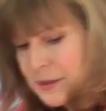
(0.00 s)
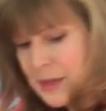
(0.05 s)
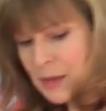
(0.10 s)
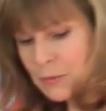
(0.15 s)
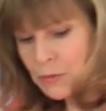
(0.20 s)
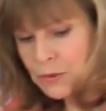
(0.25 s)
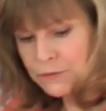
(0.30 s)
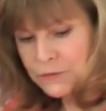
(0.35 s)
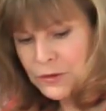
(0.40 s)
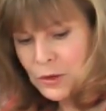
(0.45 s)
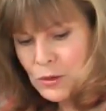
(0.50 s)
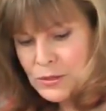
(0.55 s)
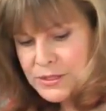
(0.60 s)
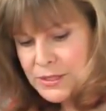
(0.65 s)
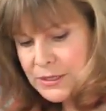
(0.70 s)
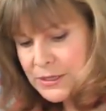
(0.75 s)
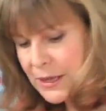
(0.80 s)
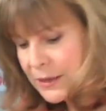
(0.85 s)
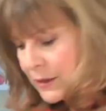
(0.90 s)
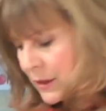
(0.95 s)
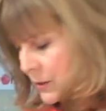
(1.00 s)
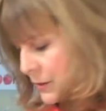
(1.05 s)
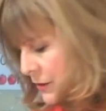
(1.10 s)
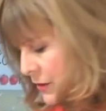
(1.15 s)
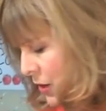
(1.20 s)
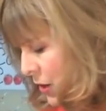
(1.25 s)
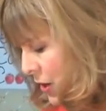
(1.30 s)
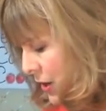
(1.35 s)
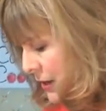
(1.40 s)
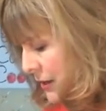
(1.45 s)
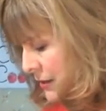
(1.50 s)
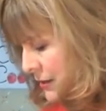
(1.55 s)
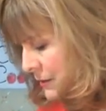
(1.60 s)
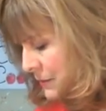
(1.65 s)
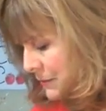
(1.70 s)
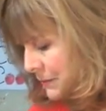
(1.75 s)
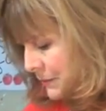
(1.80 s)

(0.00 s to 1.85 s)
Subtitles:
that were frozen and are thawed.